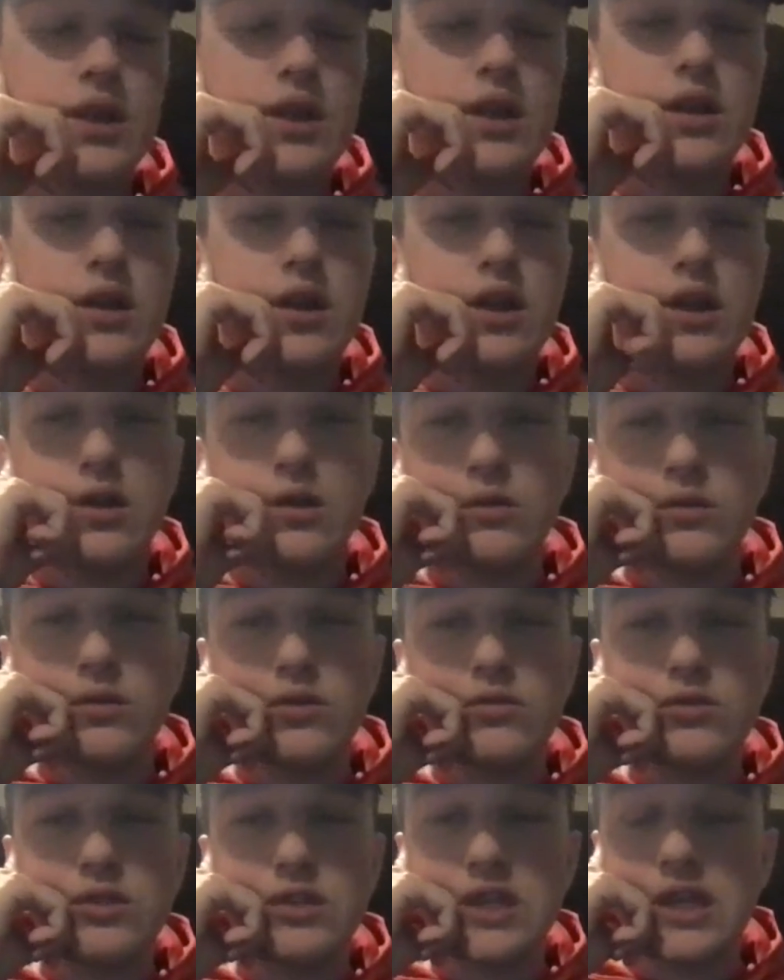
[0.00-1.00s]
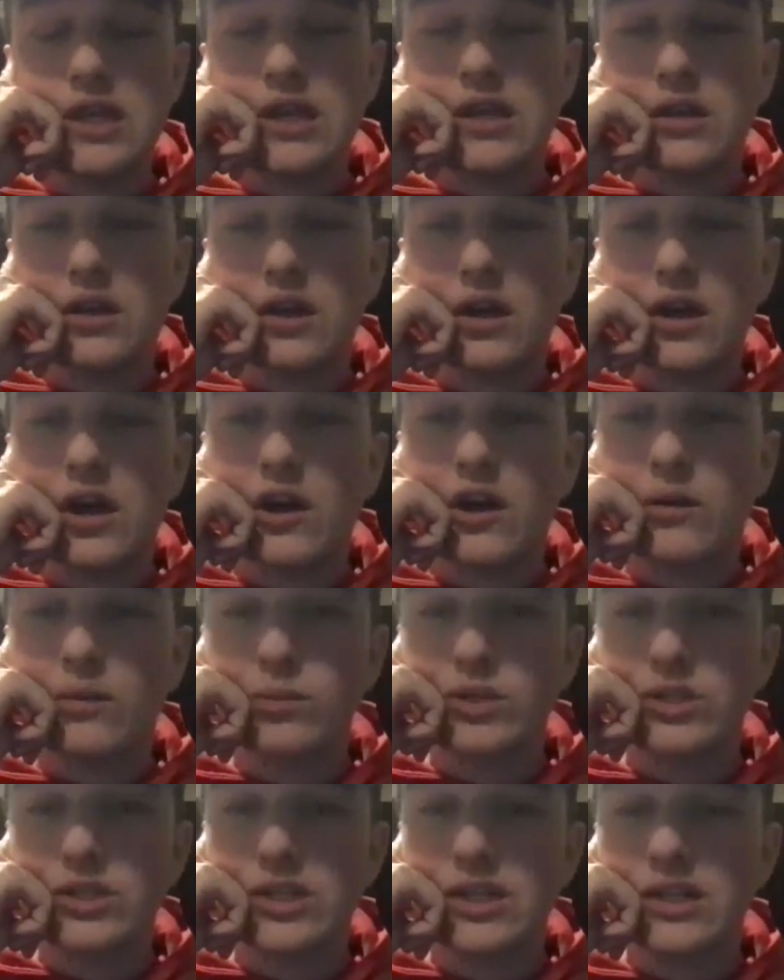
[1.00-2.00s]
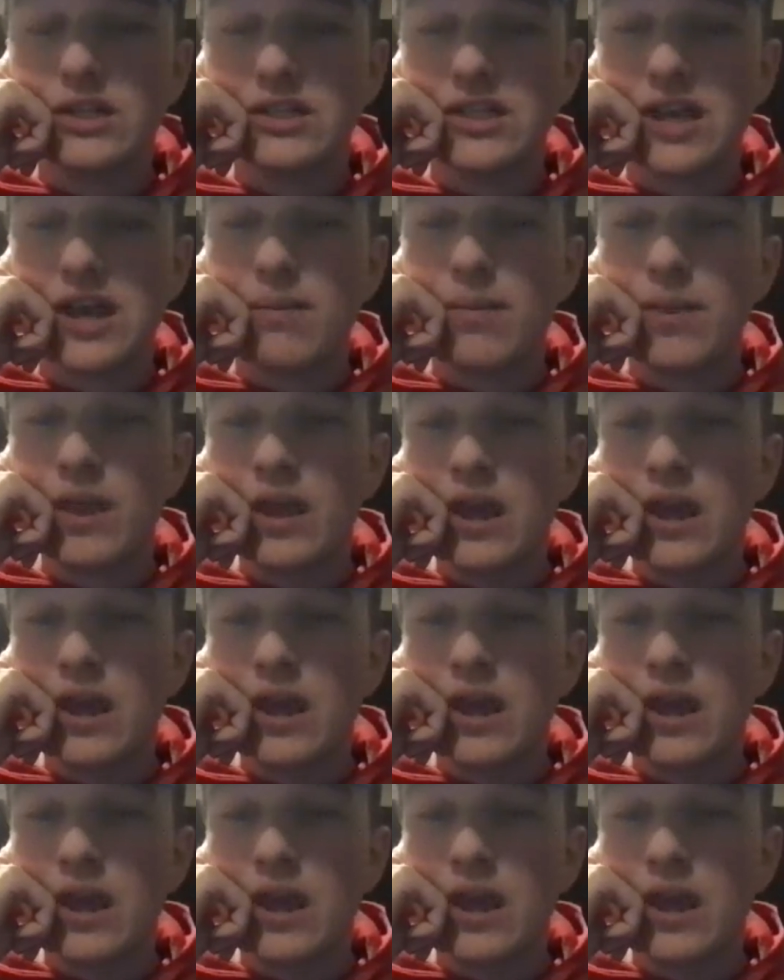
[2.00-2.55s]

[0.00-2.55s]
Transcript: and you see it 100% of the time.